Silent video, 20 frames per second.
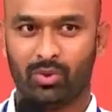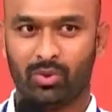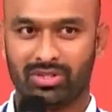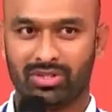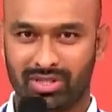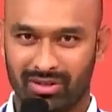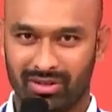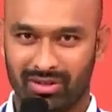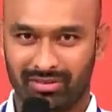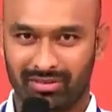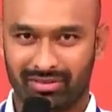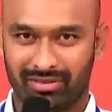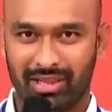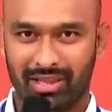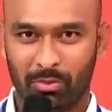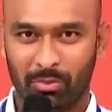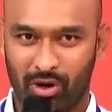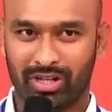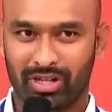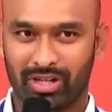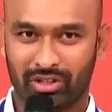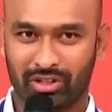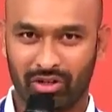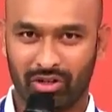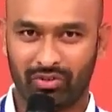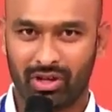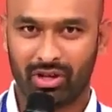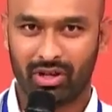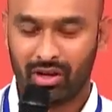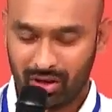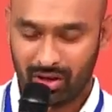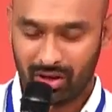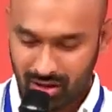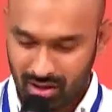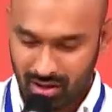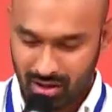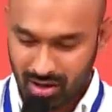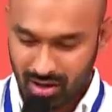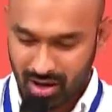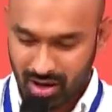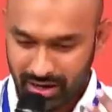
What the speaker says: done in the morning shift, and